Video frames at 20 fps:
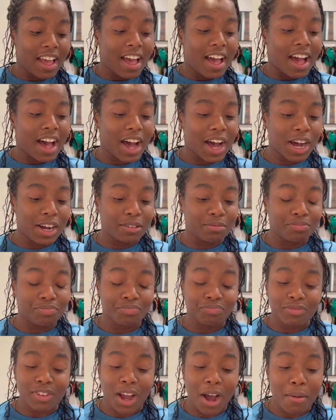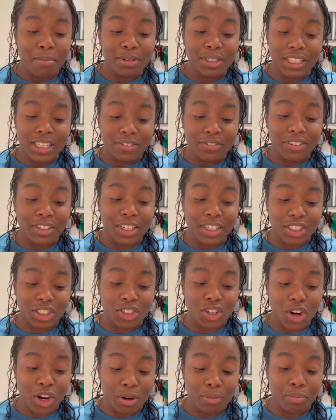I'm gonna give it a
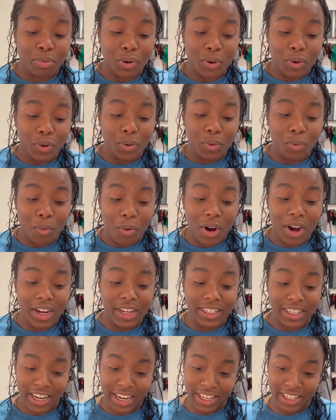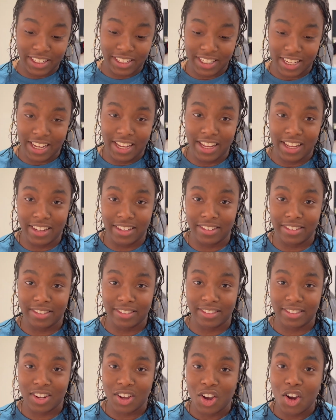sharp 1 out of 10.
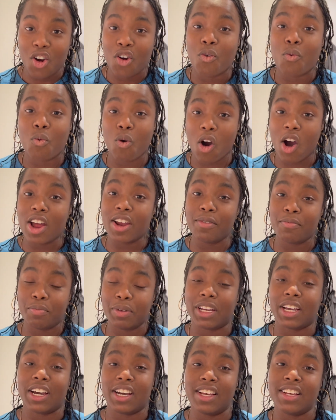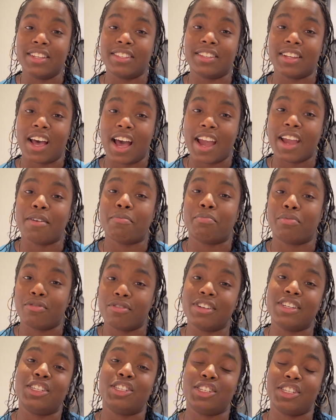1 because I
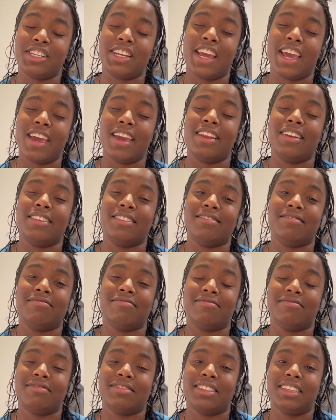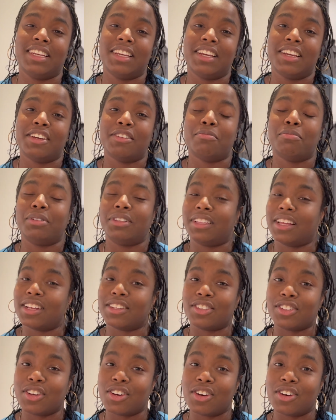appreciate. But
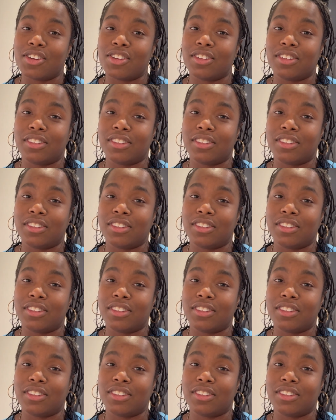that's all.